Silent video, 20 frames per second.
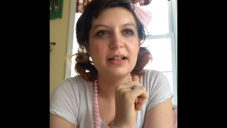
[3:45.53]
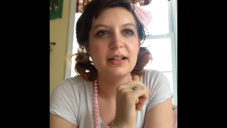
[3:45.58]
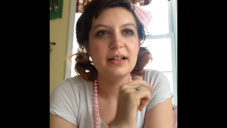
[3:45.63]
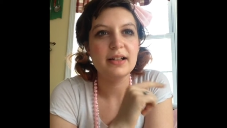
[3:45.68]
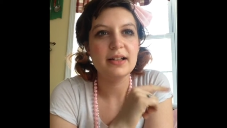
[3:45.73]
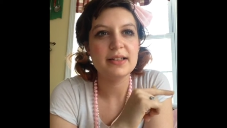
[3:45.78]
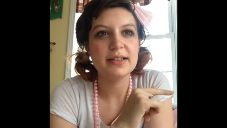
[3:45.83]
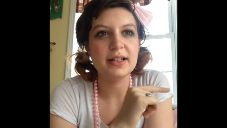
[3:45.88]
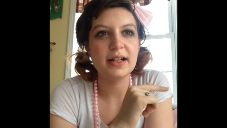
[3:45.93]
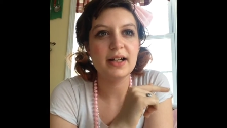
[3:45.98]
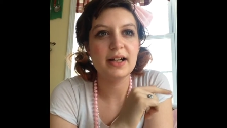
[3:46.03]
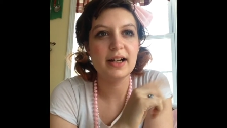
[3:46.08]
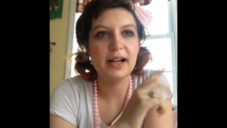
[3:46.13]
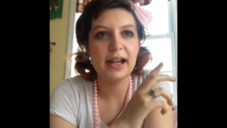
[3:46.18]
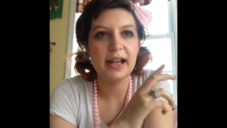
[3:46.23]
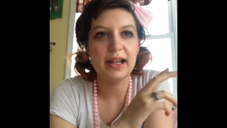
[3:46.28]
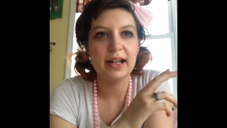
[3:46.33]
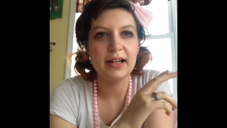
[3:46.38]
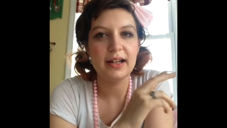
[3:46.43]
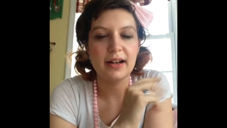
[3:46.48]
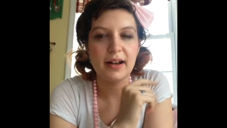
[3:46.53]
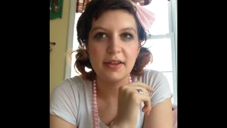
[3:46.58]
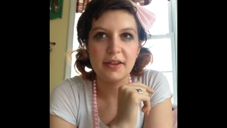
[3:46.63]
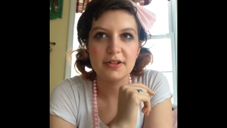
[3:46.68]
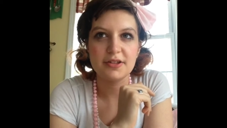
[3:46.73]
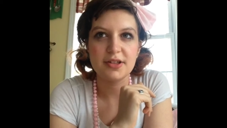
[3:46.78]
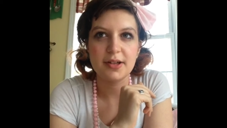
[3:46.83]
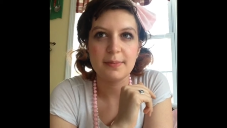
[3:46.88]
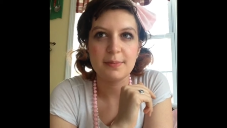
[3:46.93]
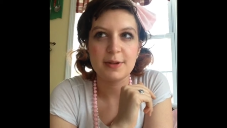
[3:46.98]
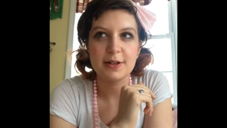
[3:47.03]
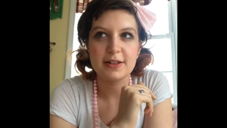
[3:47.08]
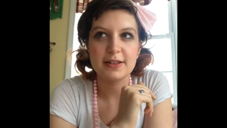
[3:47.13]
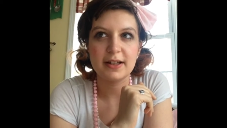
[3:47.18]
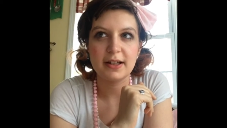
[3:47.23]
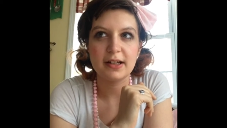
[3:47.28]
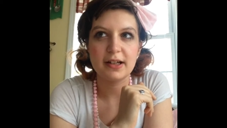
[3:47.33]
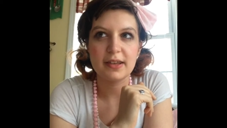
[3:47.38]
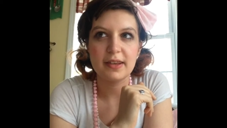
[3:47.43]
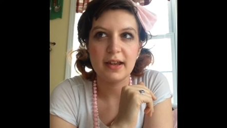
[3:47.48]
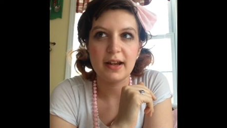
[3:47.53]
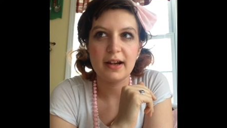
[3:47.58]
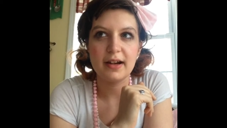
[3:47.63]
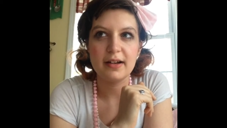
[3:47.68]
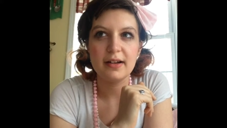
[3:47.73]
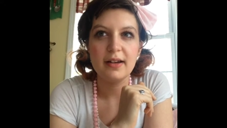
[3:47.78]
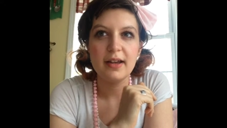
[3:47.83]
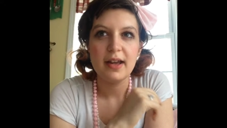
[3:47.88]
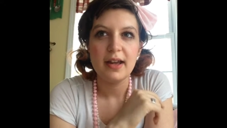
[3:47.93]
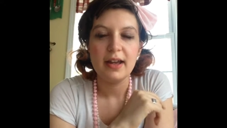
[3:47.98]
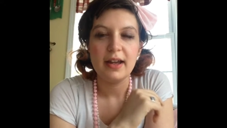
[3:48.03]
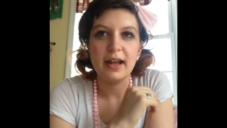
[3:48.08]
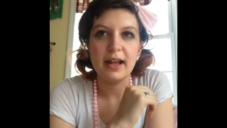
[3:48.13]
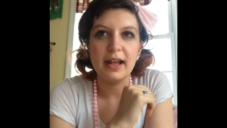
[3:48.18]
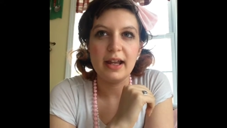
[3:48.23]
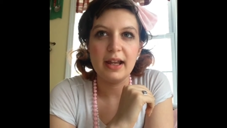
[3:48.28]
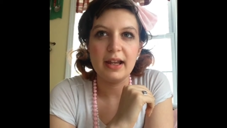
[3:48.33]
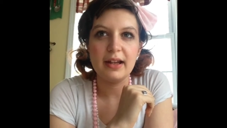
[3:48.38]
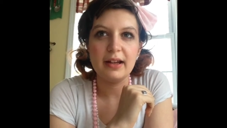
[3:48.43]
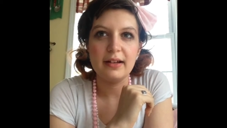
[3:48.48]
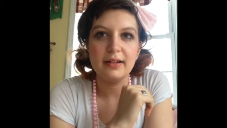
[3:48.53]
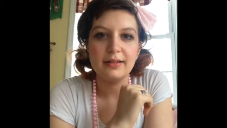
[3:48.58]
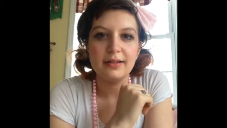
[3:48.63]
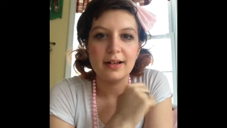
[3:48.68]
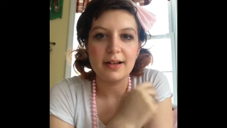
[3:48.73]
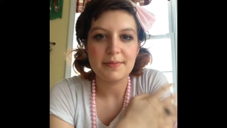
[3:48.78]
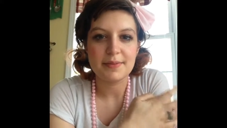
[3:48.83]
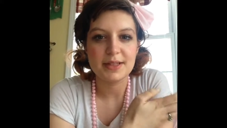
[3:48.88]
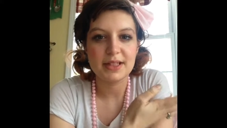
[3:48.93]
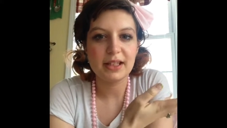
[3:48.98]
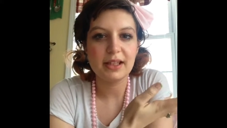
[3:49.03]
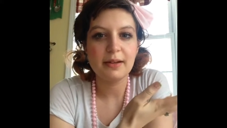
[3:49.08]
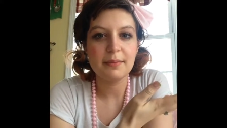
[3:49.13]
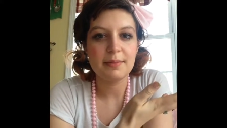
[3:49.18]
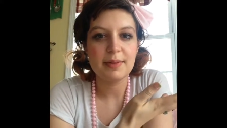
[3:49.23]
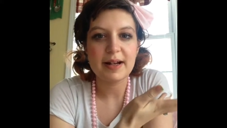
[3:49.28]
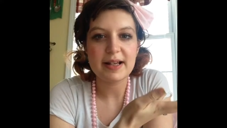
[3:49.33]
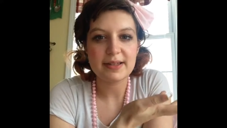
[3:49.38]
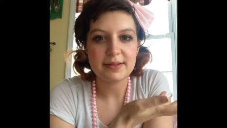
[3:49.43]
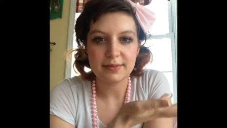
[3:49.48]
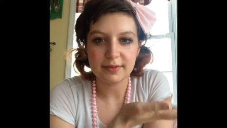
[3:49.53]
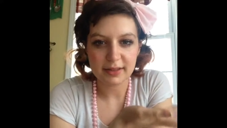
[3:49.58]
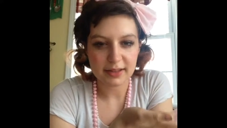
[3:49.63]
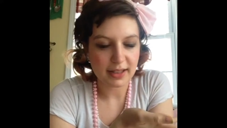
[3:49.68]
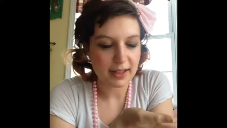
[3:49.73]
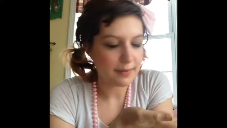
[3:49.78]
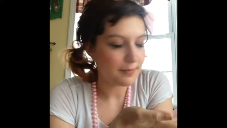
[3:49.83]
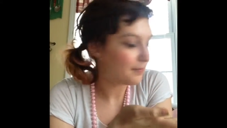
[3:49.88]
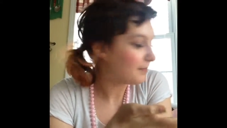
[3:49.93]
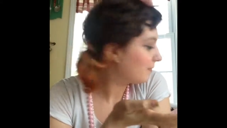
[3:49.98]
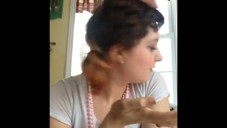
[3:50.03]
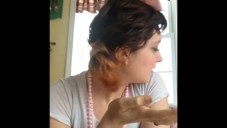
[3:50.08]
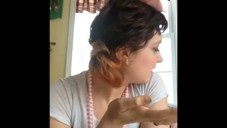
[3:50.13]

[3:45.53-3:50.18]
a skirt, and another jumper skirt there and I'm still impressed with them.